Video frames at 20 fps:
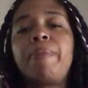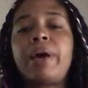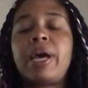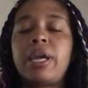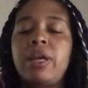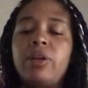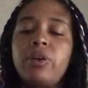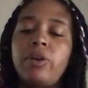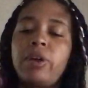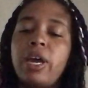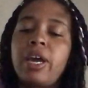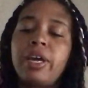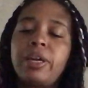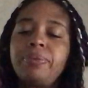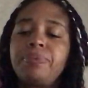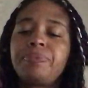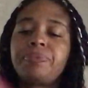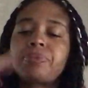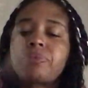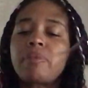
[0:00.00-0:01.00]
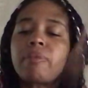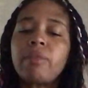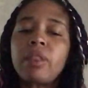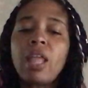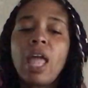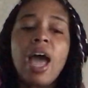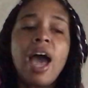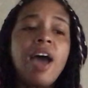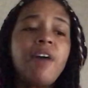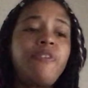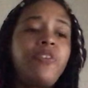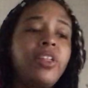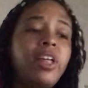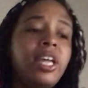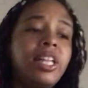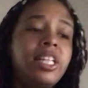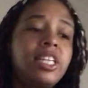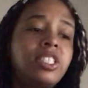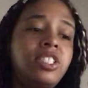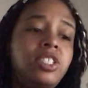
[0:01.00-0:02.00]
mind, okay? I feel
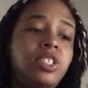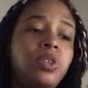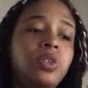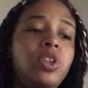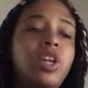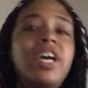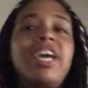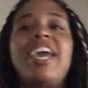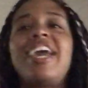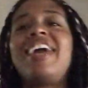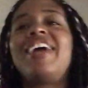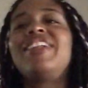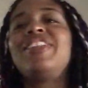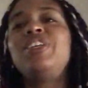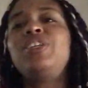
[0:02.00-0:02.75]
like this too. Look at,